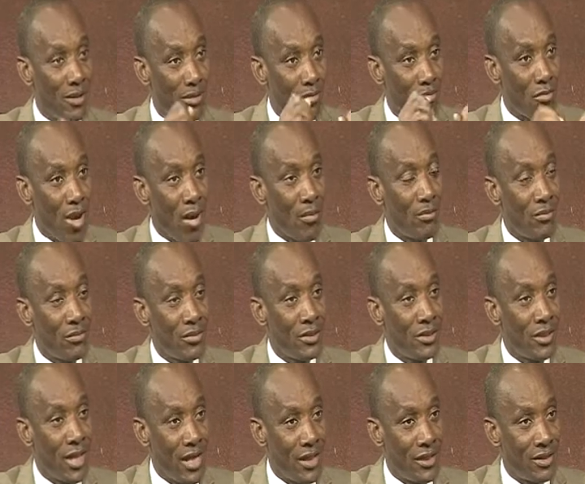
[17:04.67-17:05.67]
Bam,
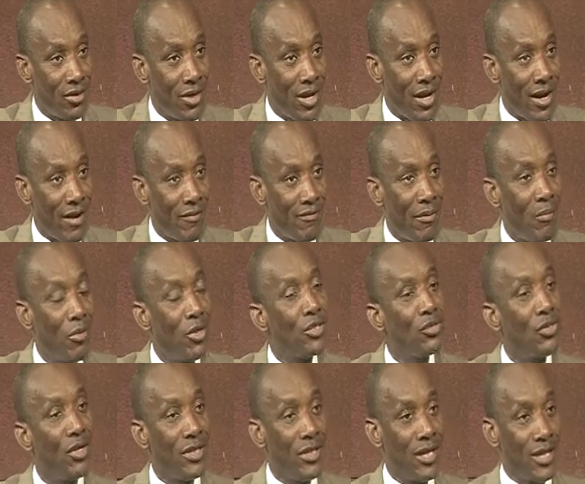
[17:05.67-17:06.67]
dead on arrival. But it's
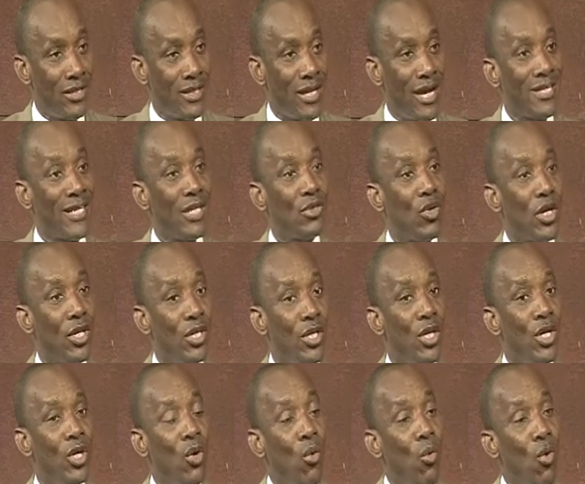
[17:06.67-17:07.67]
not dead. It's actually,
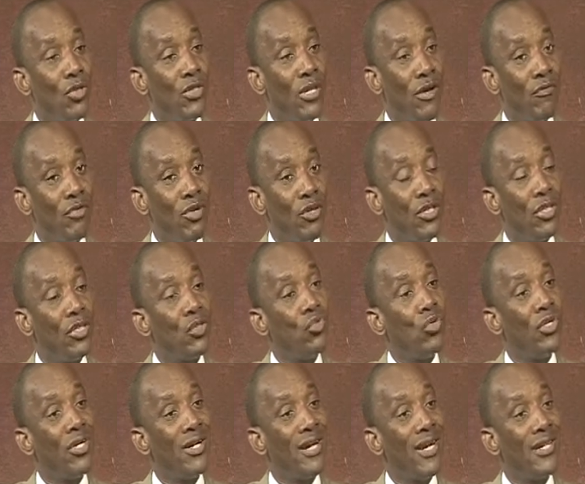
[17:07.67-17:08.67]
what you have done is to
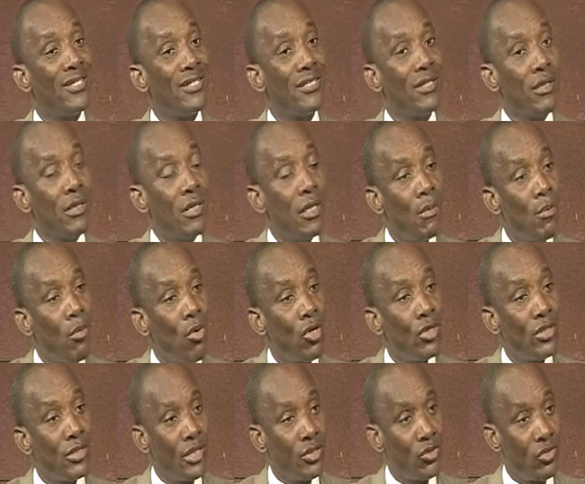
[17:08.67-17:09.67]
create a more
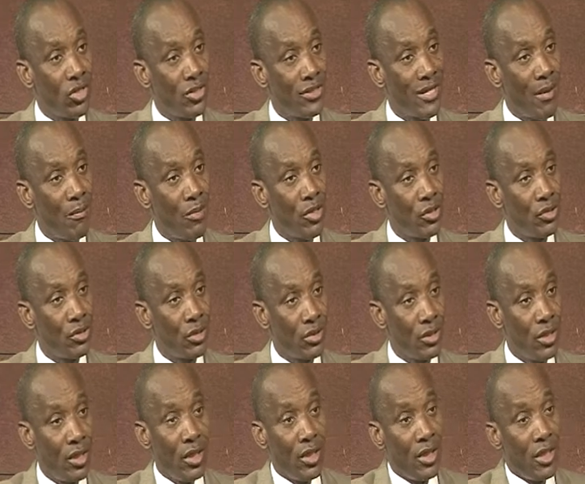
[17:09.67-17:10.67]
dangerous dimension.
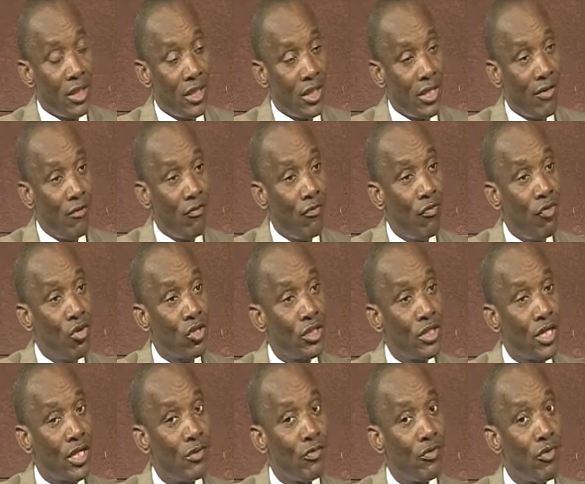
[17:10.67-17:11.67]
You have
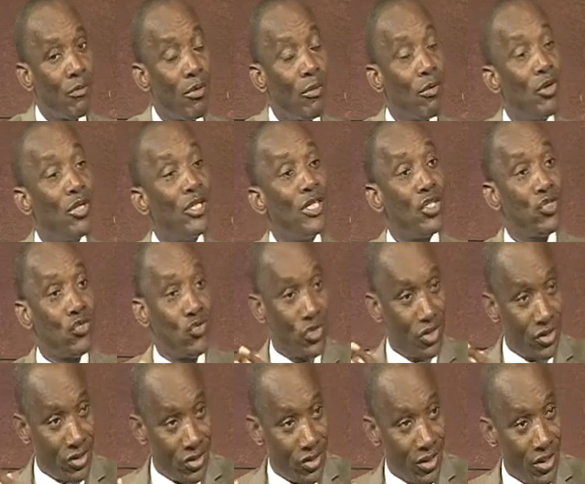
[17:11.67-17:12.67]
voted for people on the
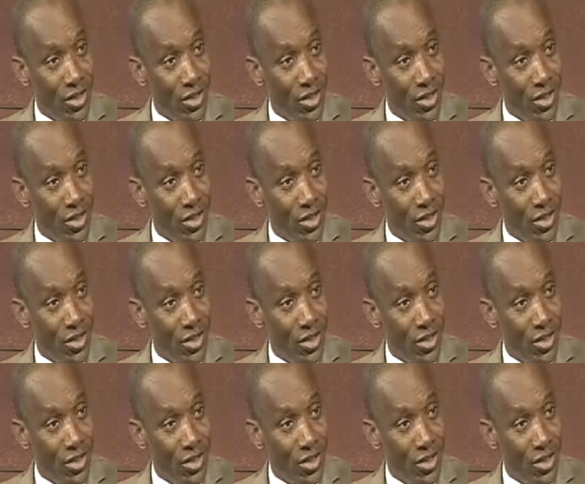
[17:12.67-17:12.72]
streets.